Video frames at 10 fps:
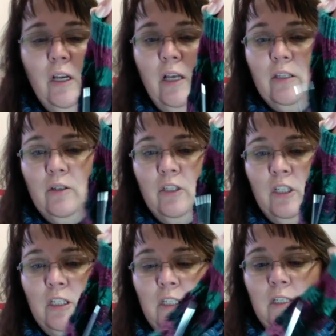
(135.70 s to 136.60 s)
And so as you
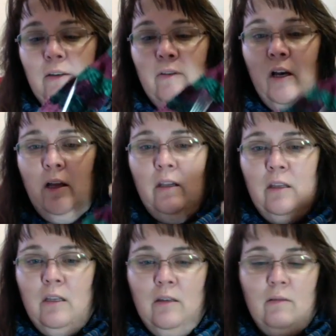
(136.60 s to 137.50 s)
can see, I've gotten
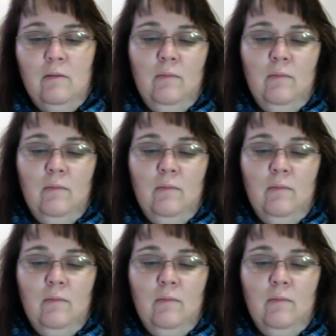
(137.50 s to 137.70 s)
the